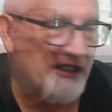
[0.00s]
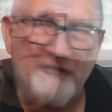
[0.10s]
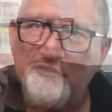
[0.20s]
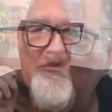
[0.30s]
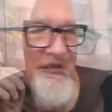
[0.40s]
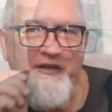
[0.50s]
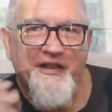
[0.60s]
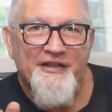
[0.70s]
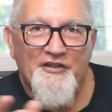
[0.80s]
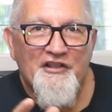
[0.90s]
Now, all
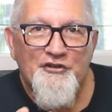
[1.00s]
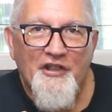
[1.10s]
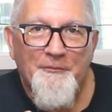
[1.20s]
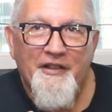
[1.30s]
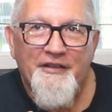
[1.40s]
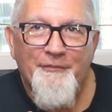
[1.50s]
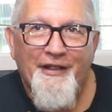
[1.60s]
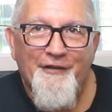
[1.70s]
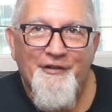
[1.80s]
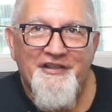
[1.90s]
right, that's a little jump cut. The
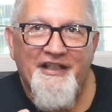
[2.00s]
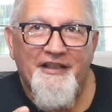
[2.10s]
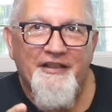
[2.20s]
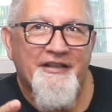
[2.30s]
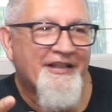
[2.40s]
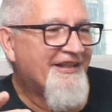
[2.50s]
battery went dead again.